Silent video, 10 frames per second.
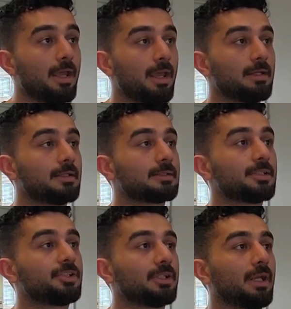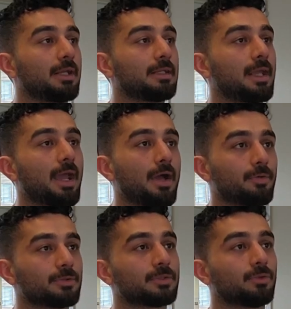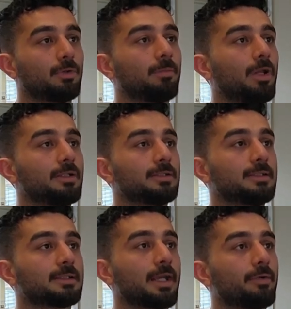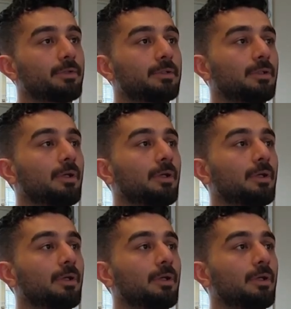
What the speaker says: NDCG accounts normalized discounted